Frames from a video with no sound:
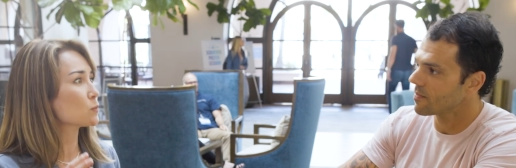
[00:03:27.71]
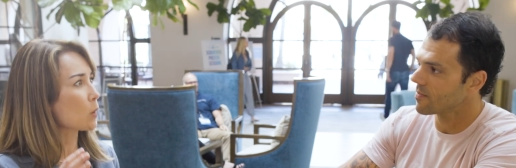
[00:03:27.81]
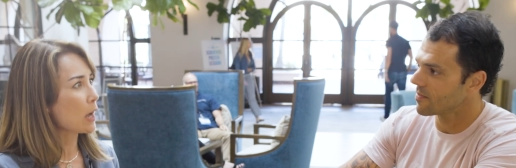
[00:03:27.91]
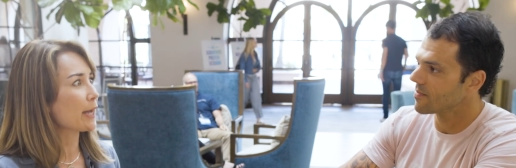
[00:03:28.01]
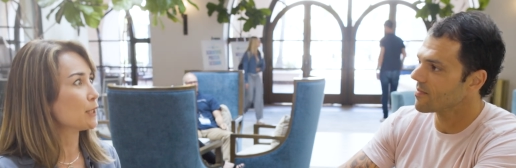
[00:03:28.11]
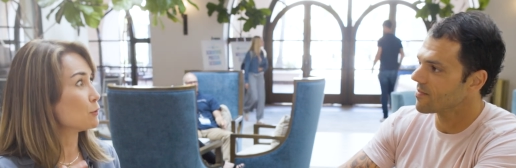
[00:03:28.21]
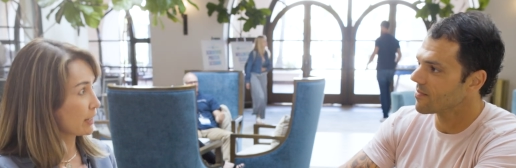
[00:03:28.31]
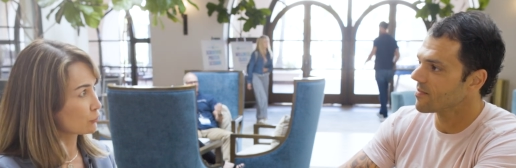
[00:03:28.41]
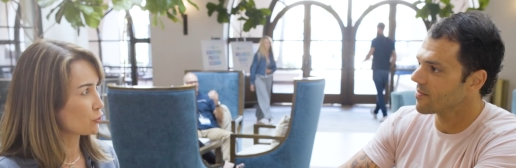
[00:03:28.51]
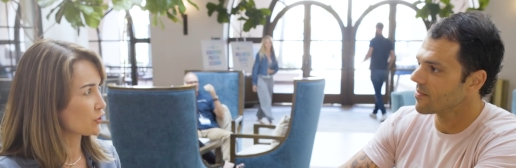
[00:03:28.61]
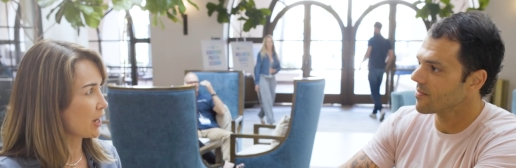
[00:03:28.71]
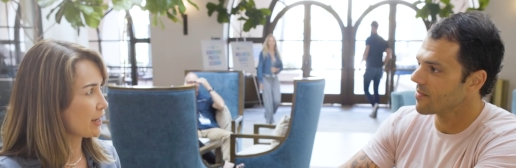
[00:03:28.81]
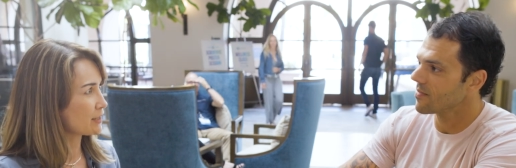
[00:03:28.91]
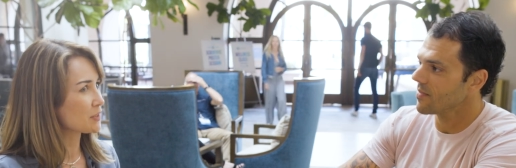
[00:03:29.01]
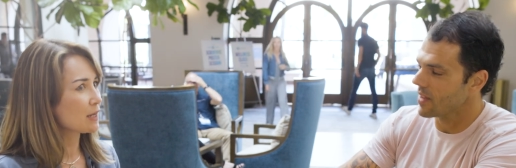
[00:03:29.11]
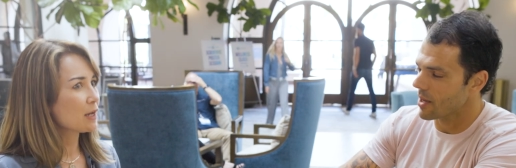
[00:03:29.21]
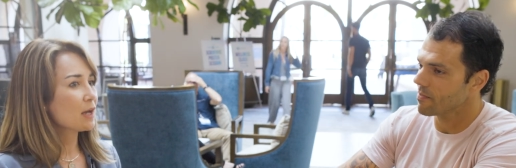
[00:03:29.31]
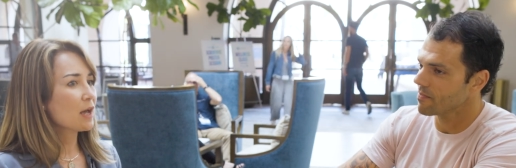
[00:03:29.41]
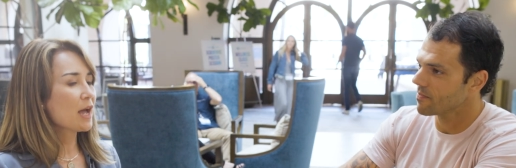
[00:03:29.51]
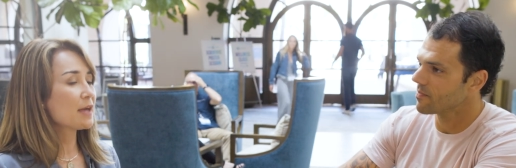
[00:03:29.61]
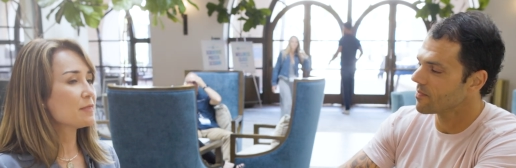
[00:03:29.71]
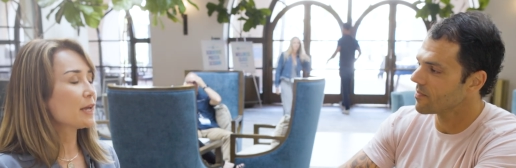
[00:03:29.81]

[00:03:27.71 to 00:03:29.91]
Speaker 1: why you exercise. Yep. And